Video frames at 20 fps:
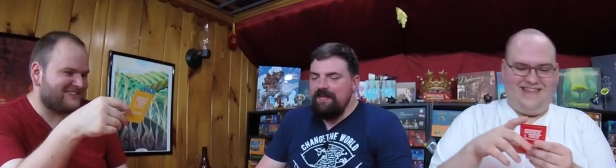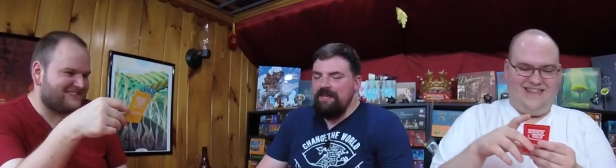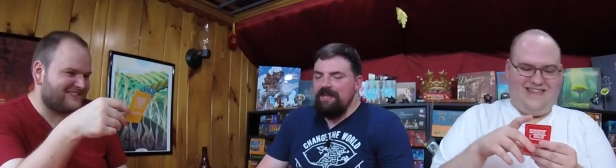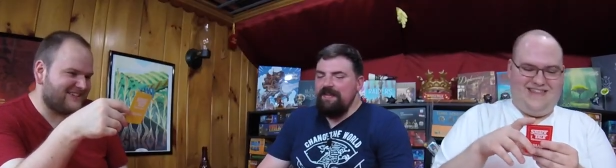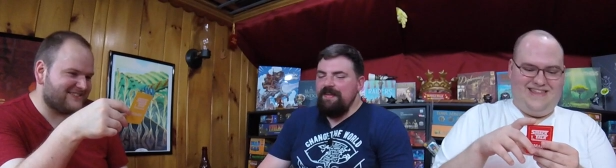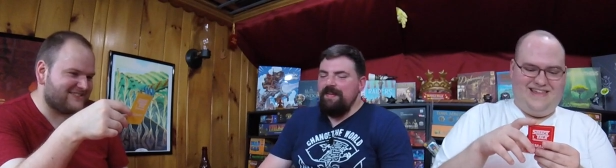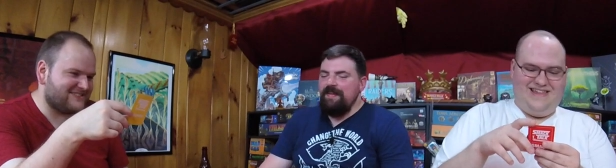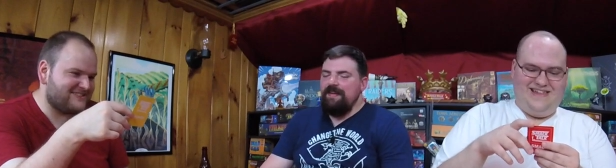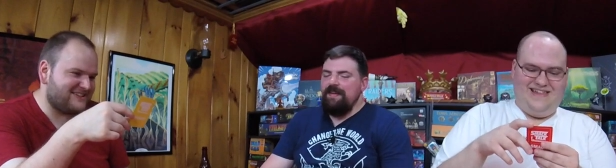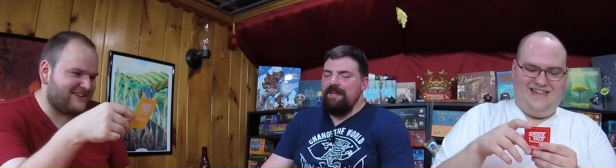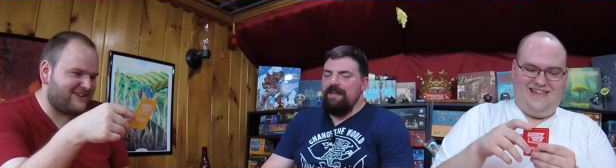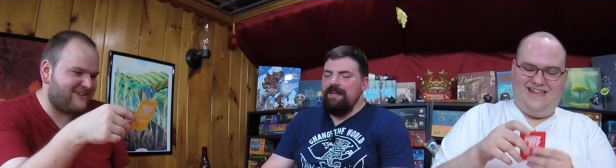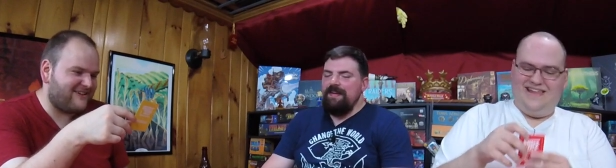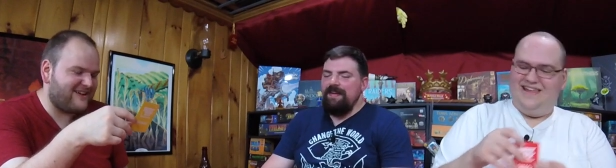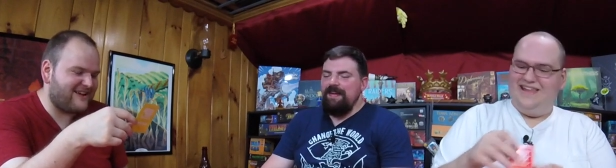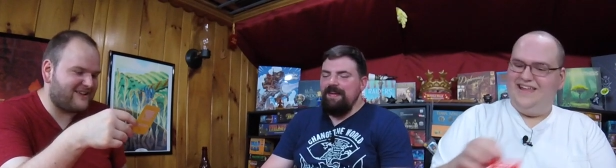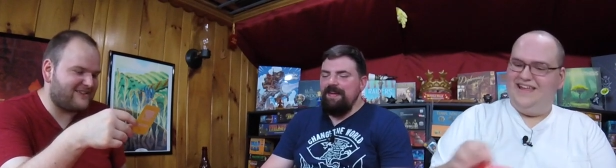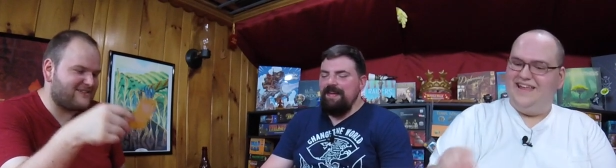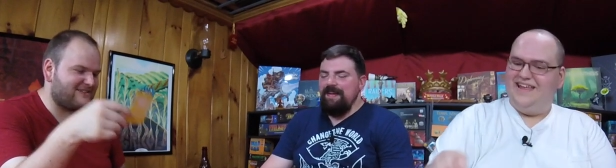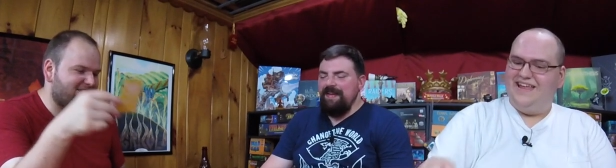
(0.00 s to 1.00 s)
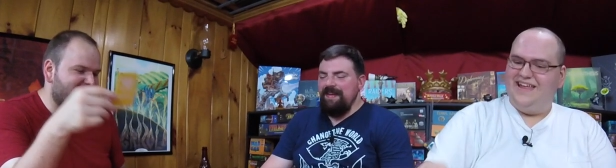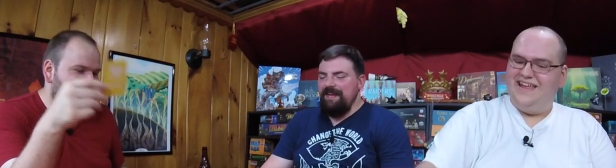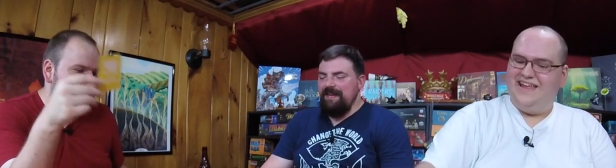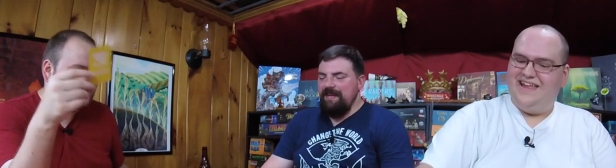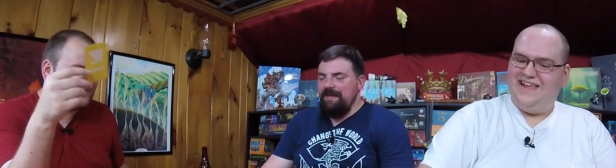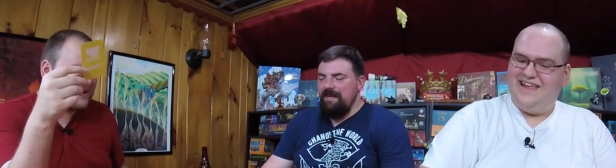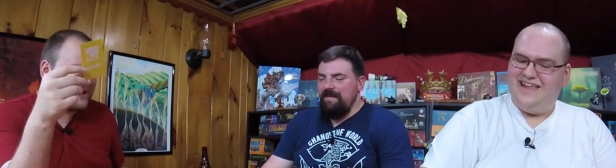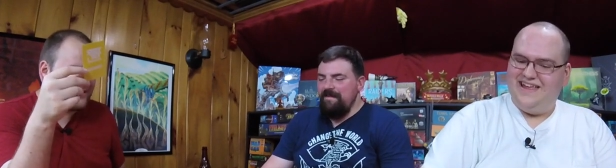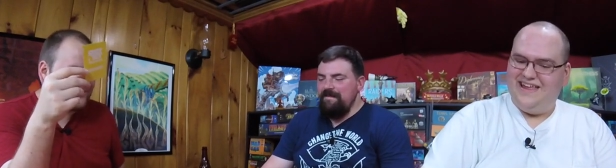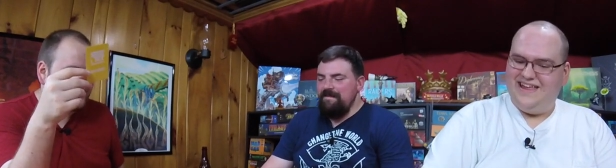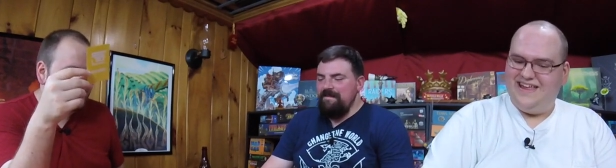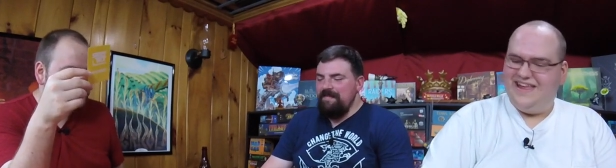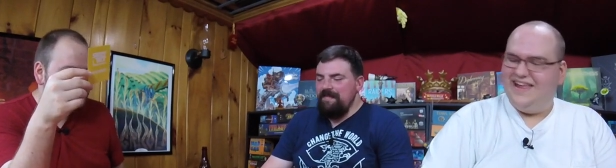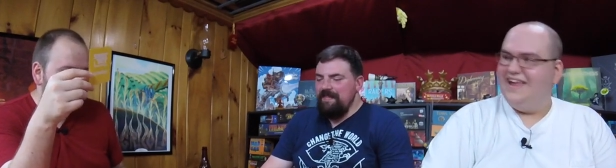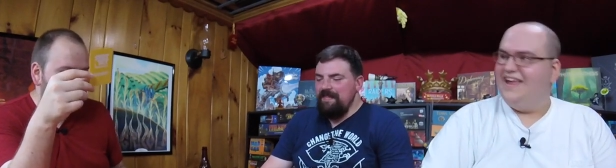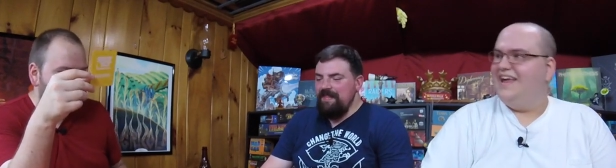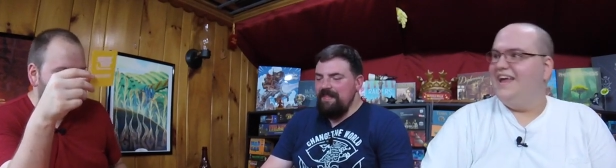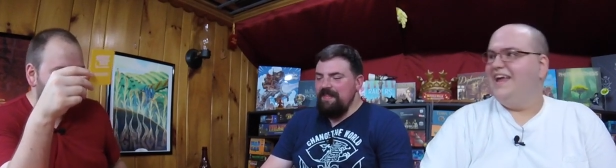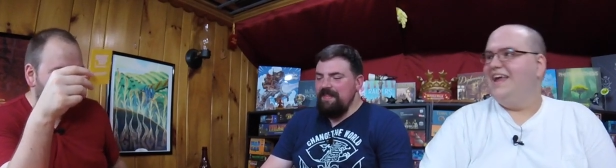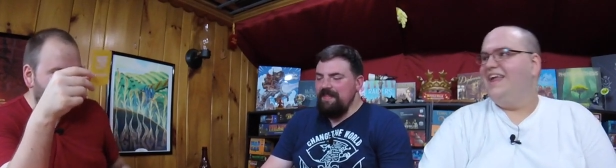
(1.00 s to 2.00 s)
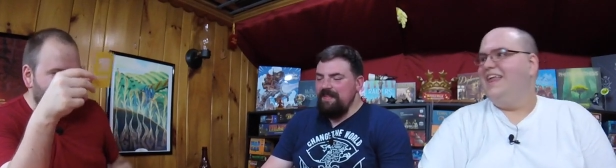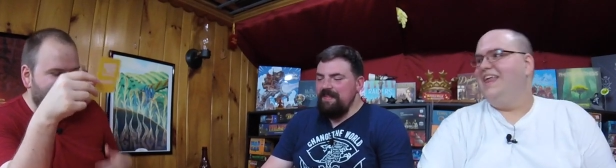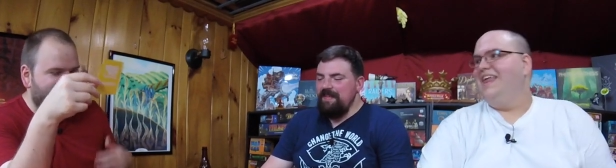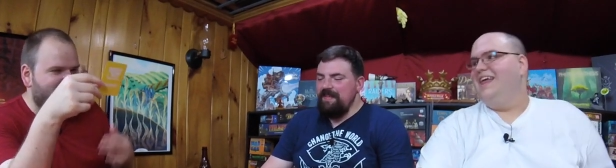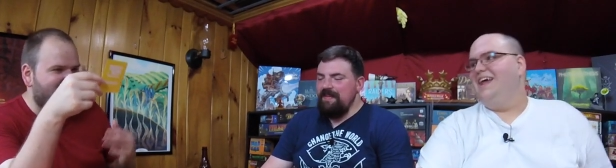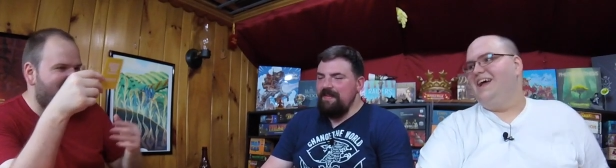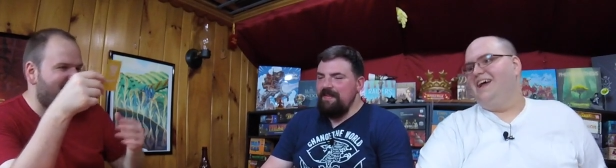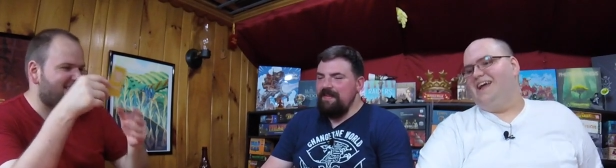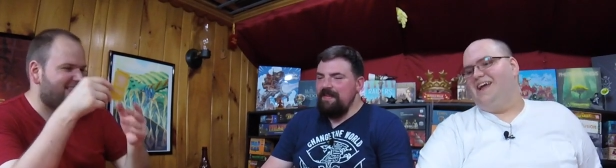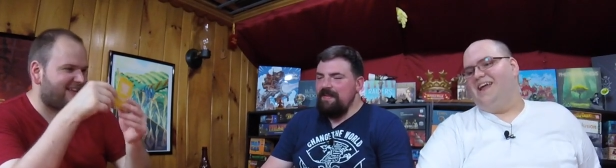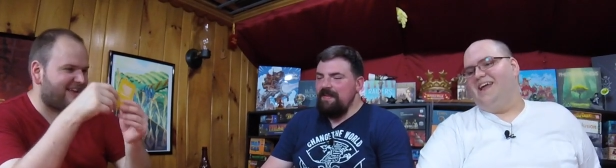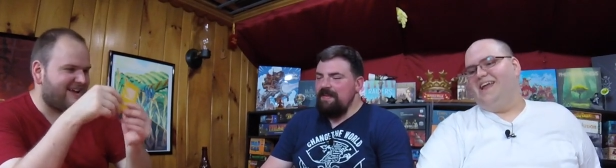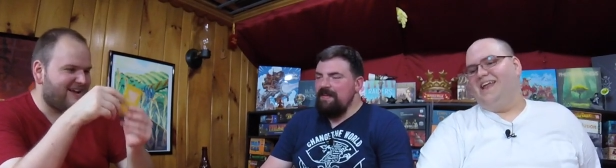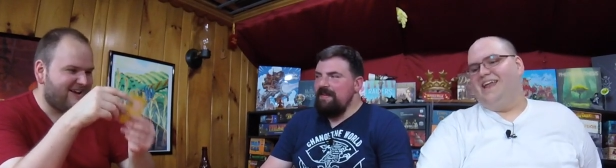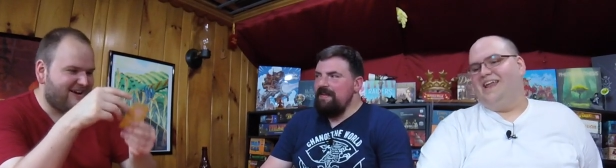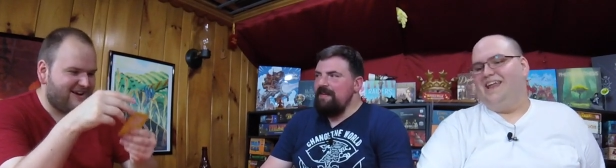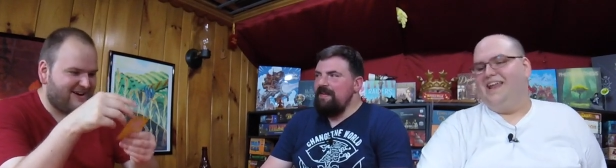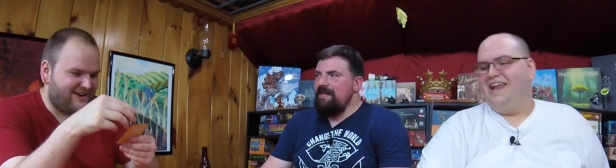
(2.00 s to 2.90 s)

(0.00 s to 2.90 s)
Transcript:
Speaker 1: It sounds legit. All right, the Great Crusher and Mystic Riley